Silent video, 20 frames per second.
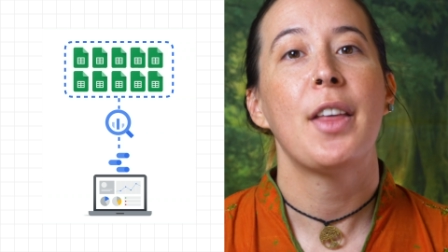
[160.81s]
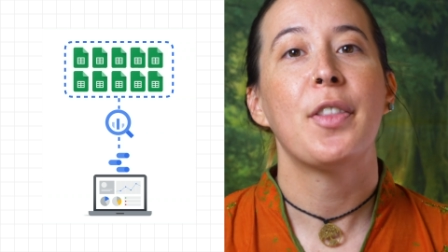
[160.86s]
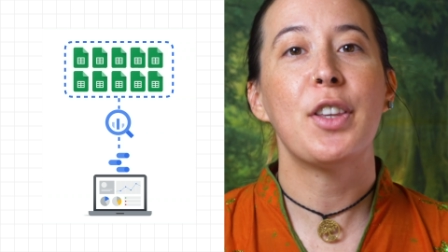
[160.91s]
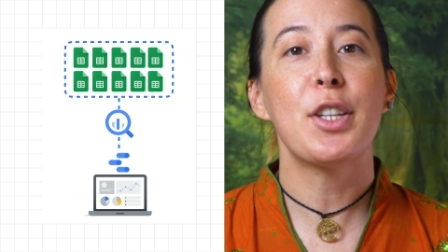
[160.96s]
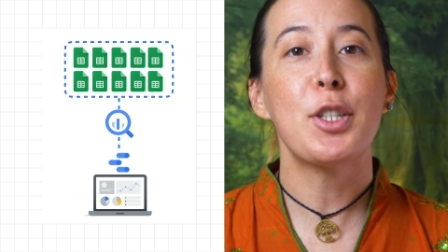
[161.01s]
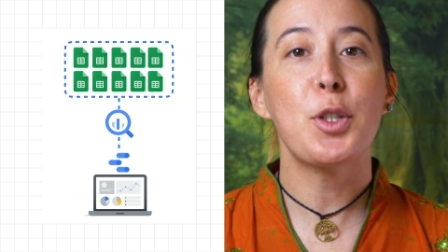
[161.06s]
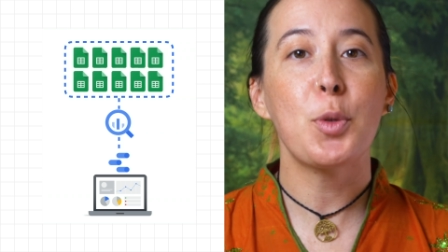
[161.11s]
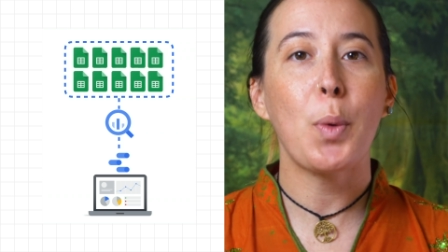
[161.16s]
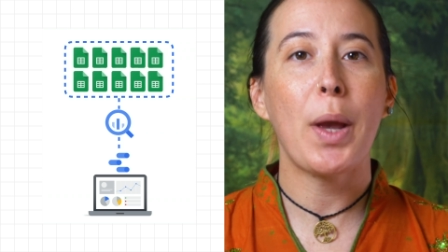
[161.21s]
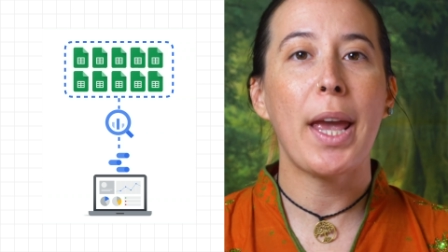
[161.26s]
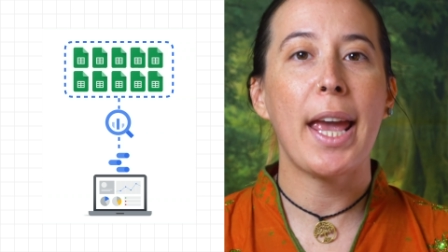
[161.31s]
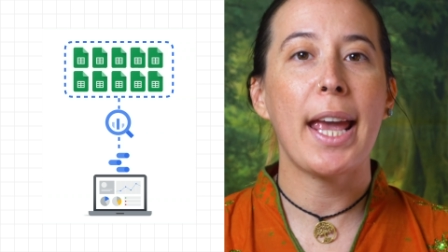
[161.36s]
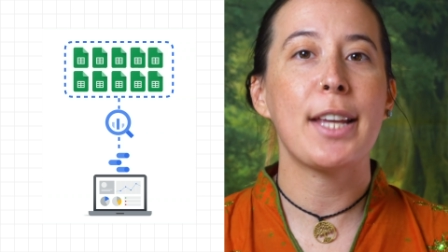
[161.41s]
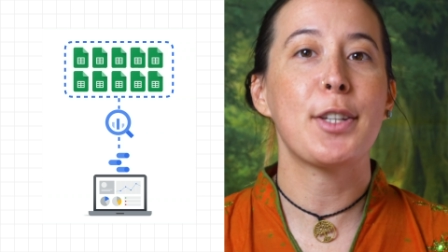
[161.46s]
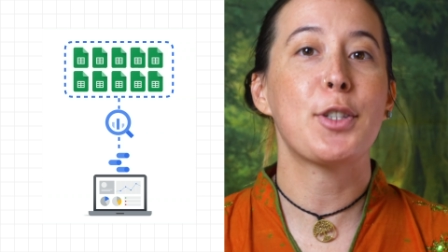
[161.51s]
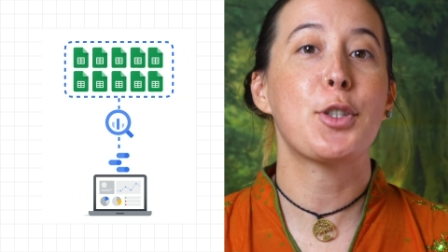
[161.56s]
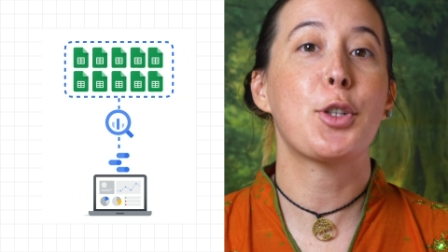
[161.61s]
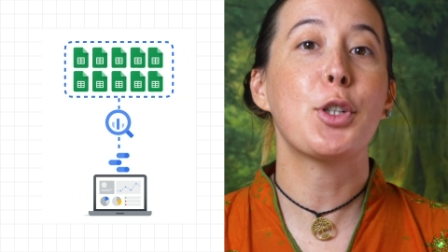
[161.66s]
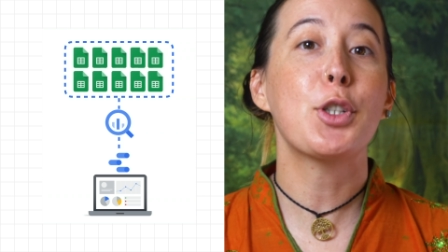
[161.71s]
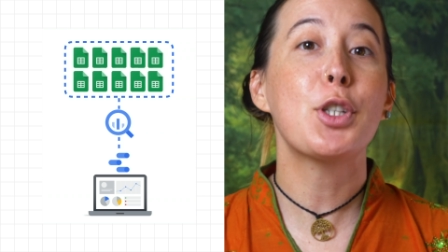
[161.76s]
This
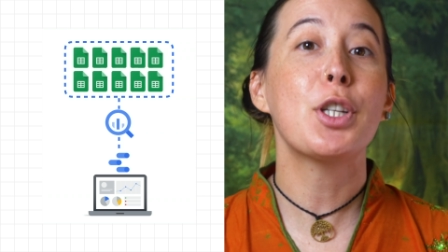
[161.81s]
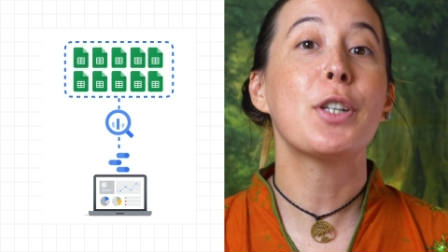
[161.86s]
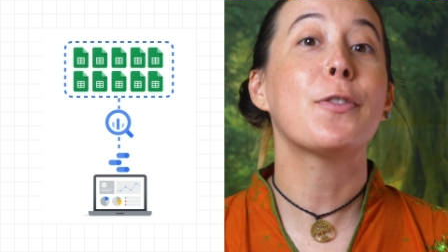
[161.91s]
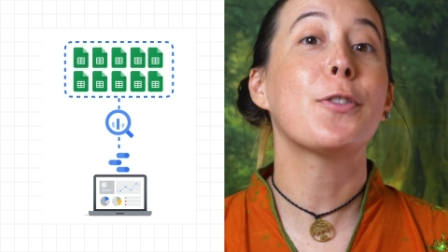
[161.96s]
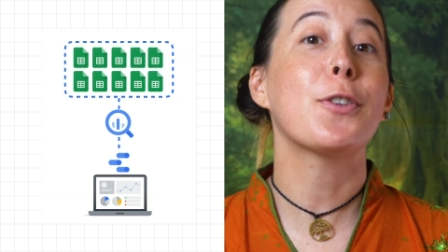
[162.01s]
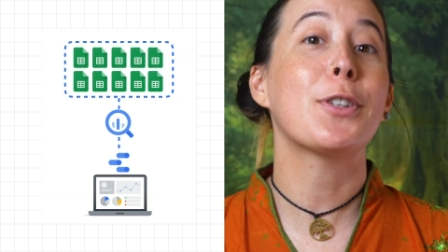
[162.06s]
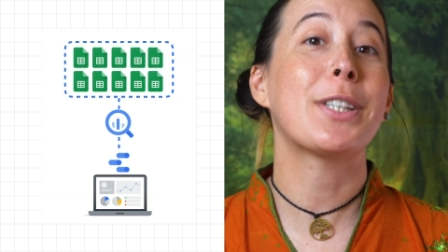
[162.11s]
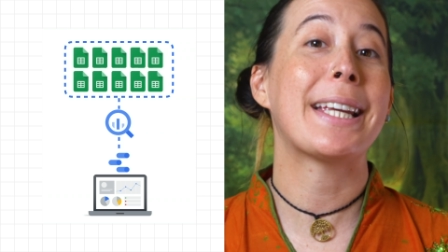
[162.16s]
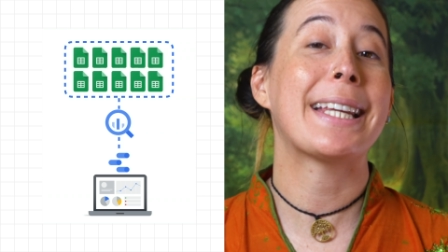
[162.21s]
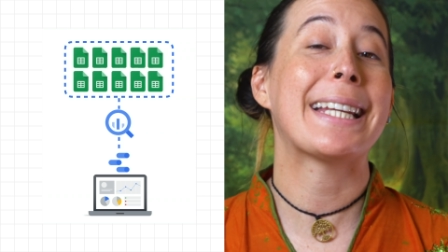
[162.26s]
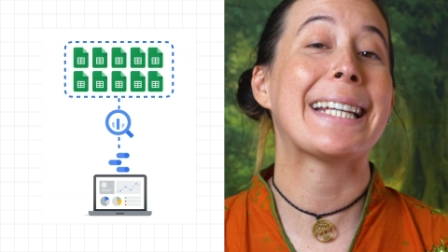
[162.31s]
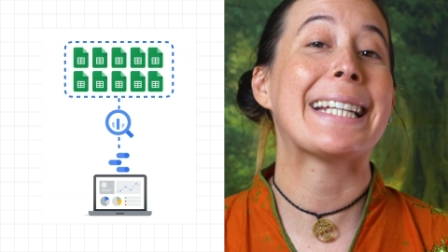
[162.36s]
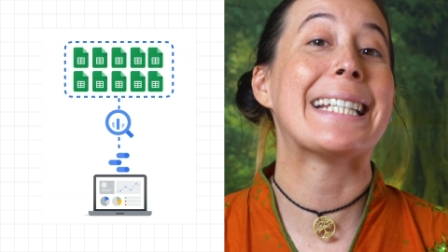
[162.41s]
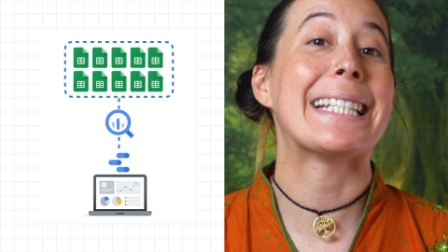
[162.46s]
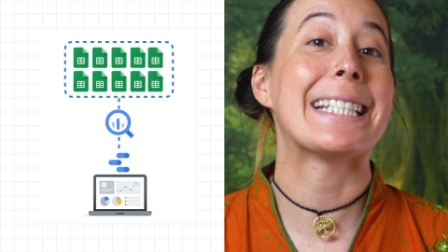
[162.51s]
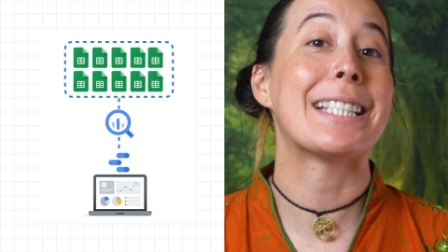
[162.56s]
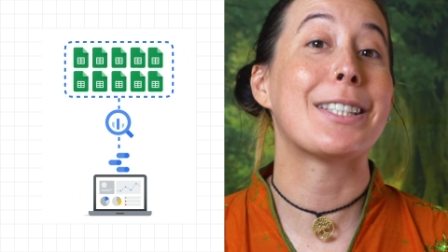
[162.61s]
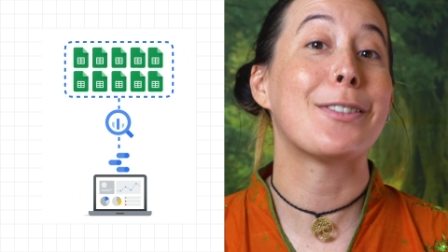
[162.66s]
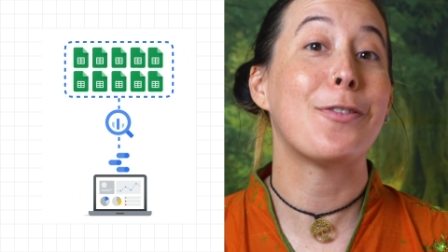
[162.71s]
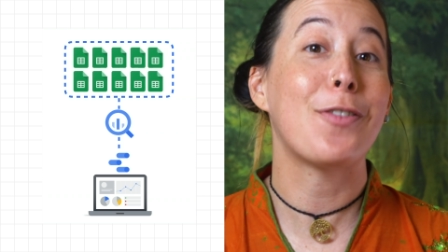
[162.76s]
way, searching for data
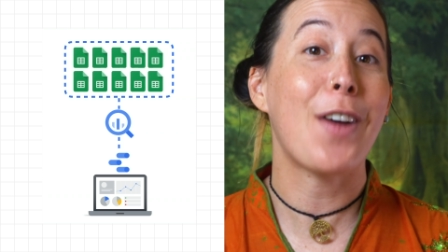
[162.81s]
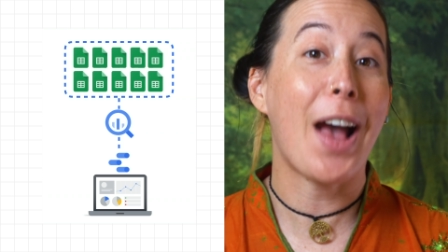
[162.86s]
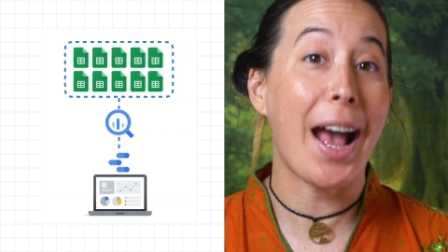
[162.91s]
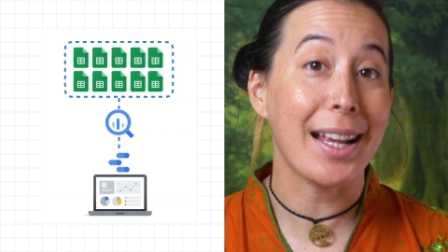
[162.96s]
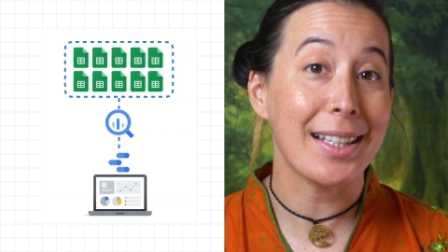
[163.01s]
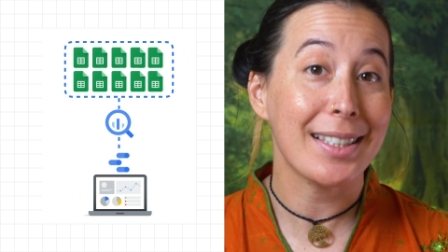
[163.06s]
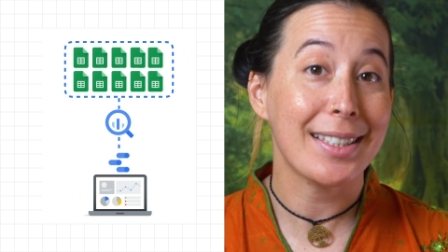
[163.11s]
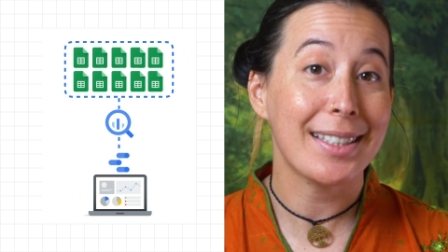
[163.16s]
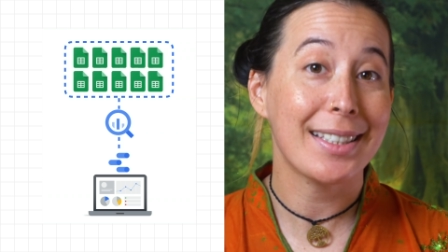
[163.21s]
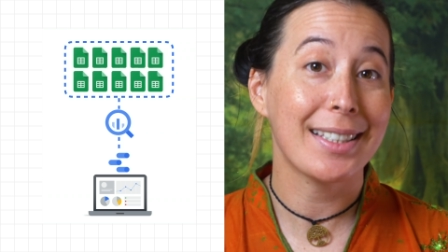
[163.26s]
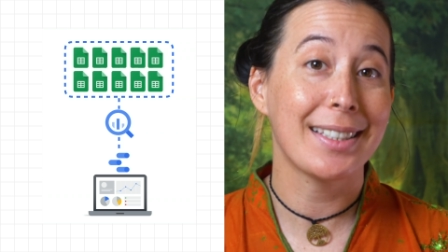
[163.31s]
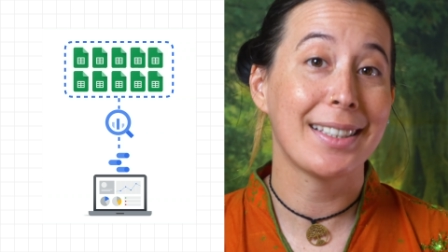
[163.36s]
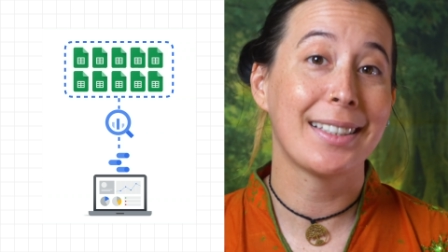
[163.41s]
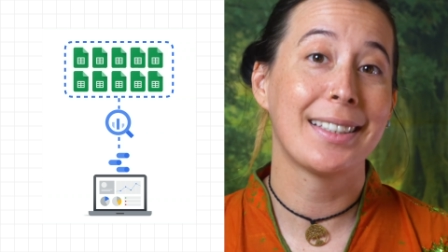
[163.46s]
is fast.